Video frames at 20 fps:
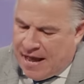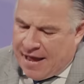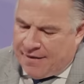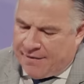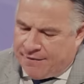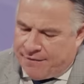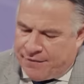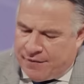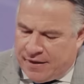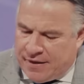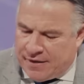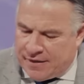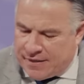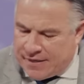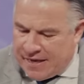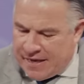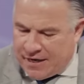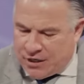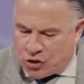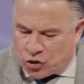I have
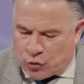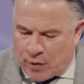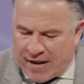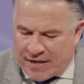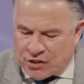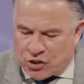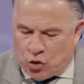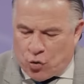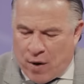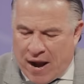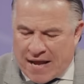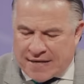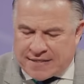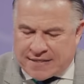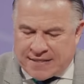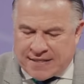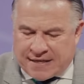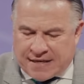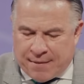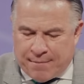indeed
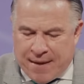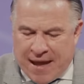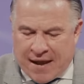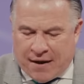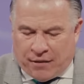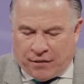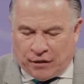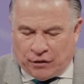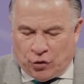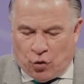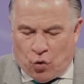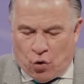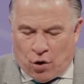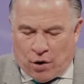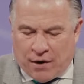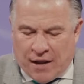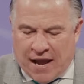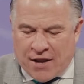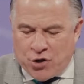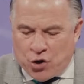transgressed the command of the
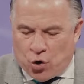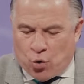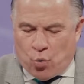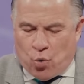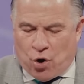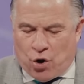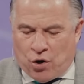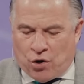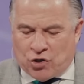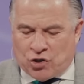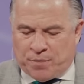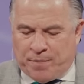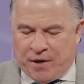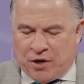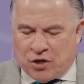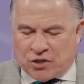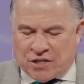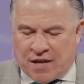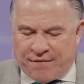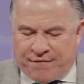Lord and your words
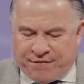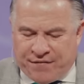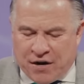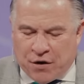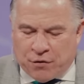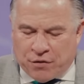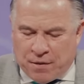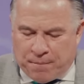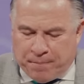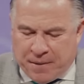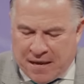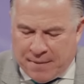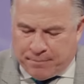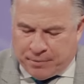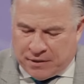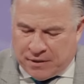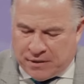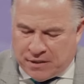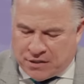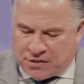because I feared the
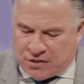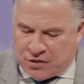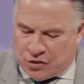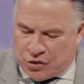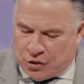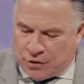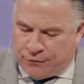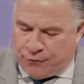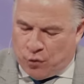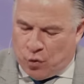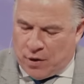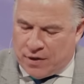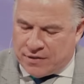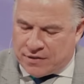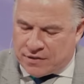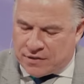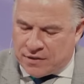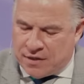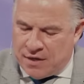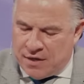people and listened to their
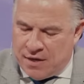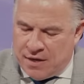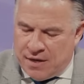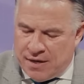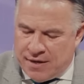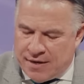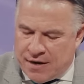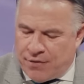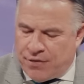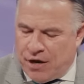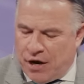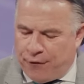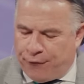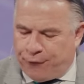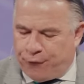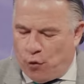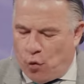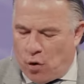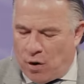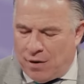voice. Now,
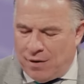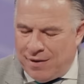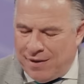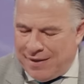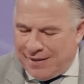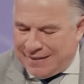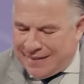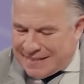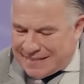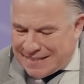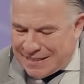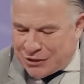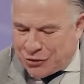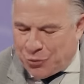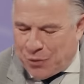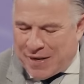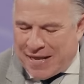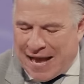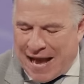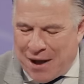therefore, listen
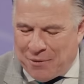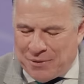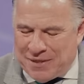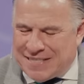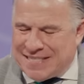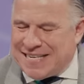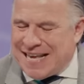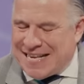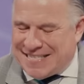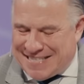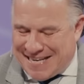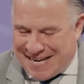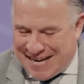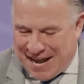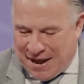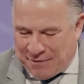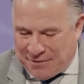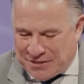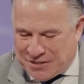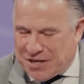to what, how he says it
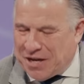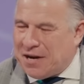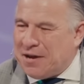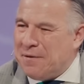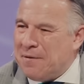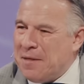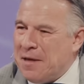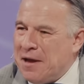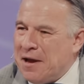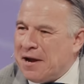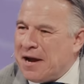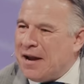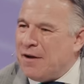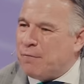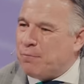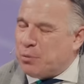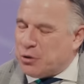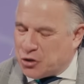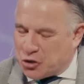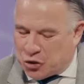now. He's going to kind
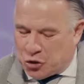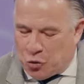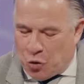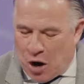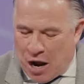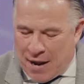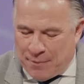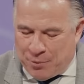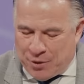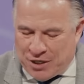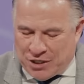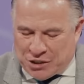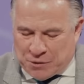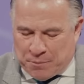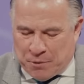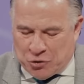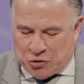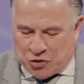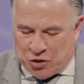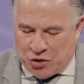of prescribe what he's
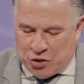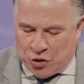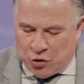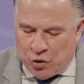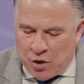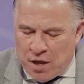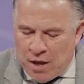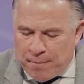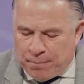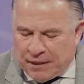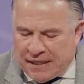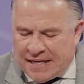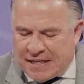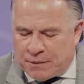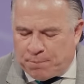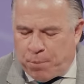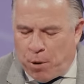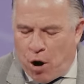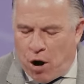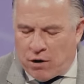supposed to do.
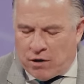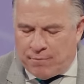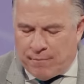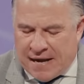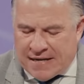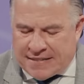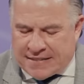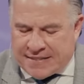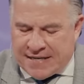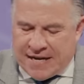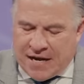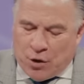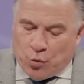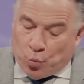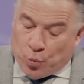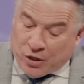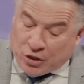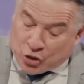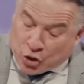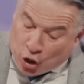Please pardon my sin
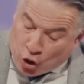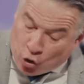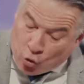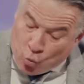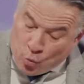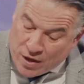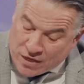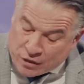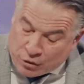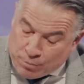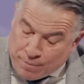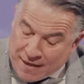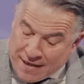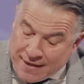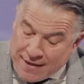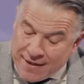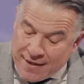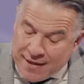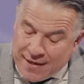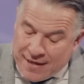and return with
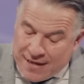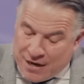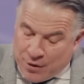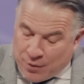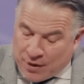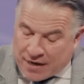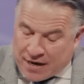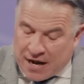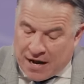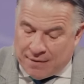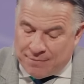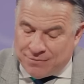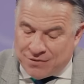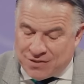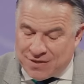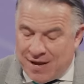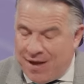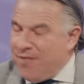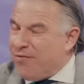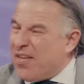me, here it
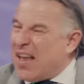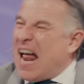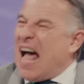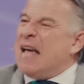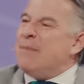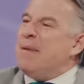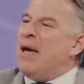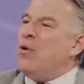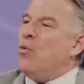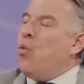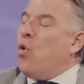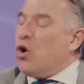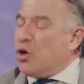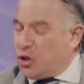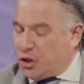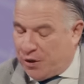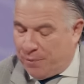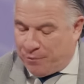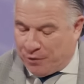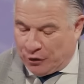comes, that I may
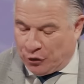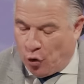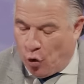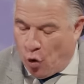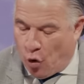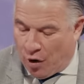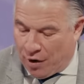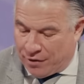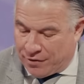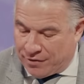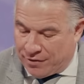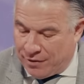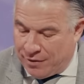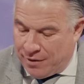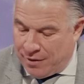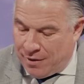worship the Lord.